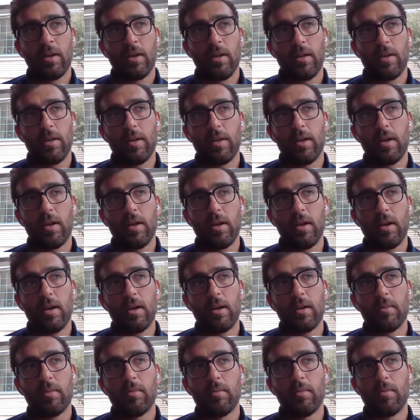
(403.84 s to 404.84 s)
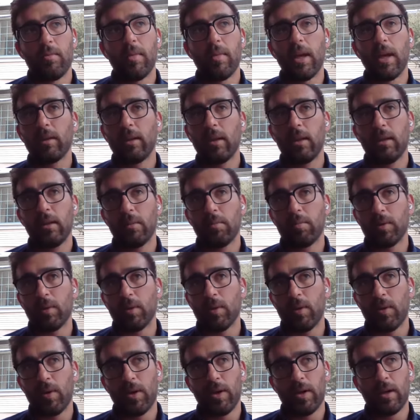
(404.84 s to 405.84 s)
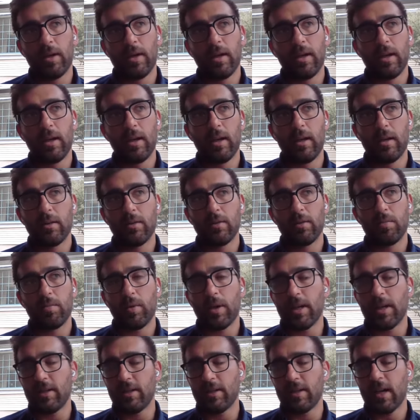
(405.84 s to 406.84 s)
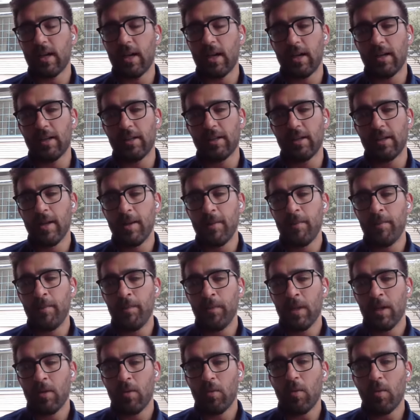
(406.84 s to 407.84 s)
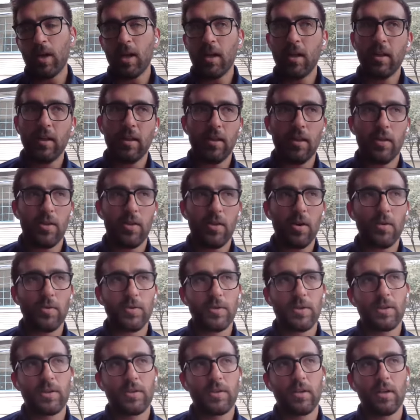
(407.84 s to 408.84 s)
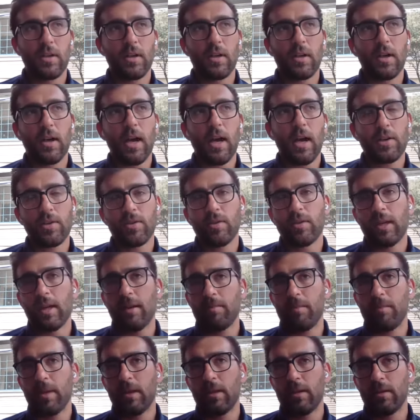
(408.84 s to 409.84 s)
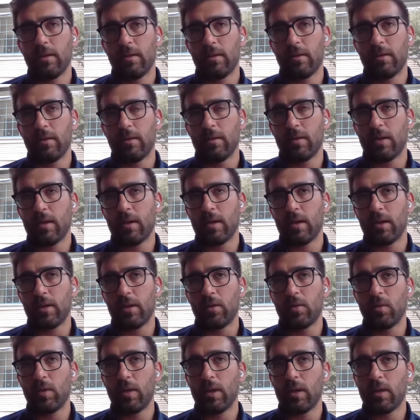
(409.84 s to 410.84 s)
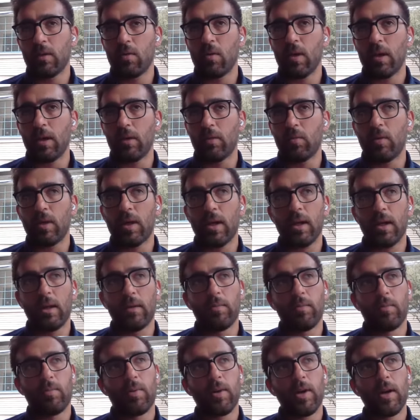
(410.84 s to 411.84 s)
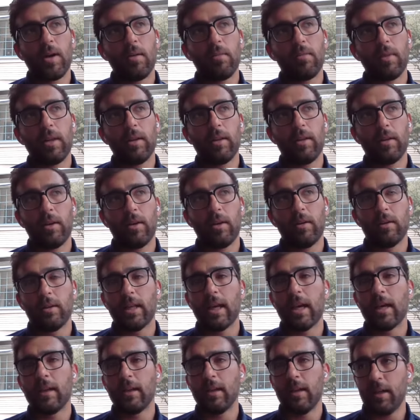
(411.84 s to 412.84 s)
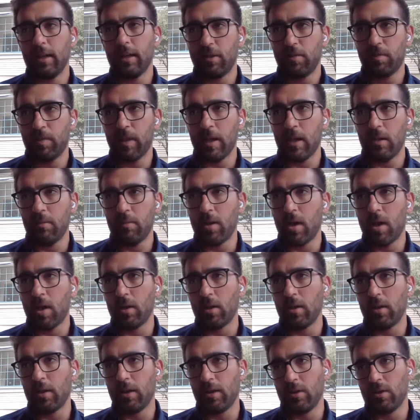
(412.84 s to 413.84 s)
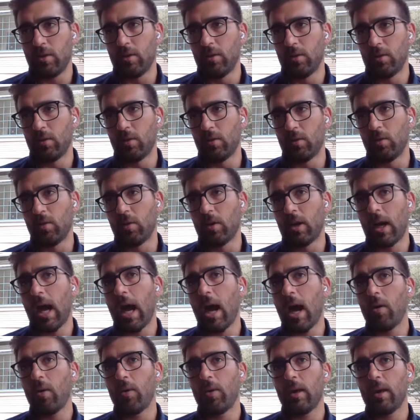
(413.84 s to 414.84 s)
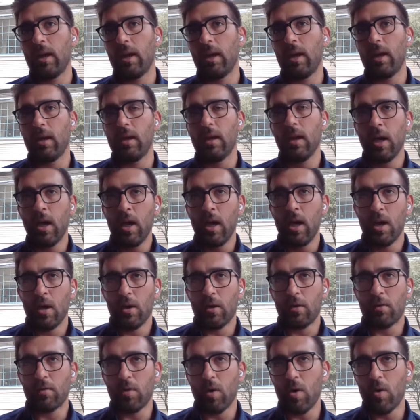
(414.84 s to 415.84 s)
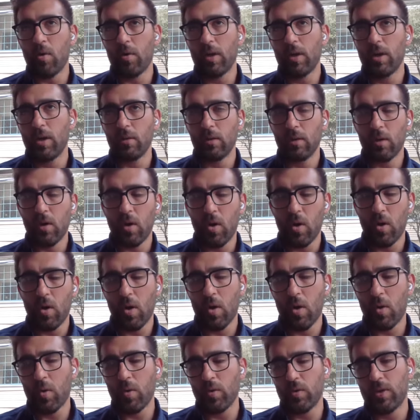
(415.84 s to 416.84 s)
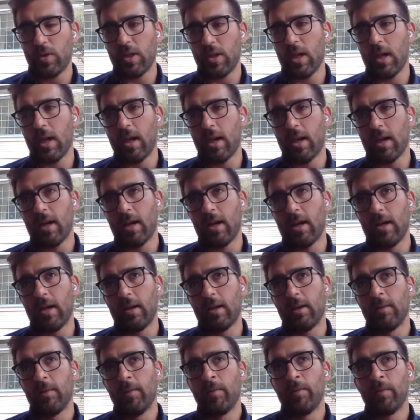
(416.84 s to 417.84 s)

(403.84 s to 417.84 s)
that mainly deploy enterprise SaaS, well, those actually have been doing quite well. Probably their land and expand model into how they grow new logos and